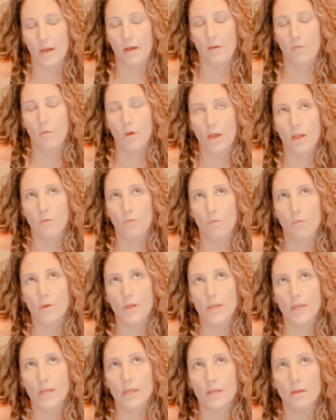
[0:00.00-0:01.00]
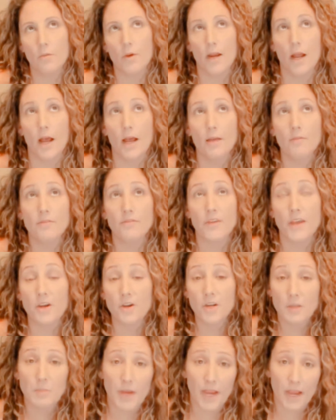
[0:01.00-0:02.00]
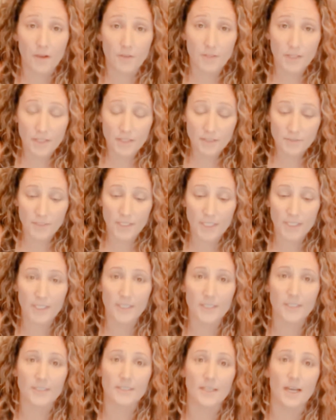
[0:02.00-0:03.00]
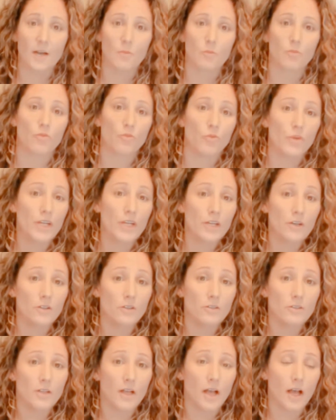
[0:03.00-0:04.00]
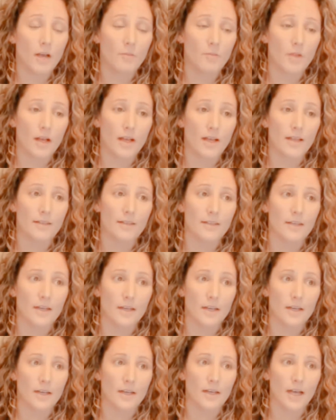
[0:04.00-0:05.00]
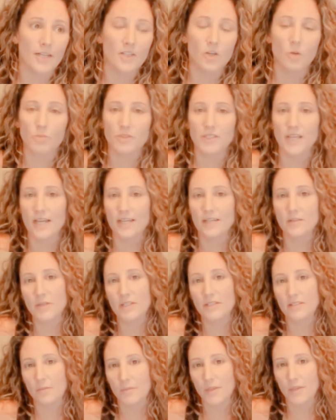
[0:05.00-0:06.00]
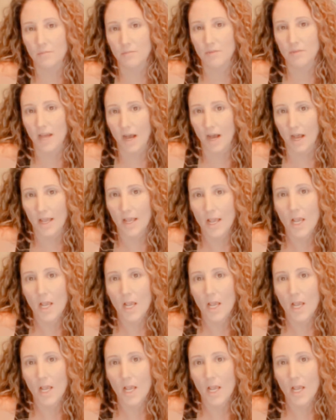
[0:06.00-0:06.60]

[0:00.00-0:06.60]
What I'm very proud of is I'm real. I'm not, I don't pretend to be something I'm not.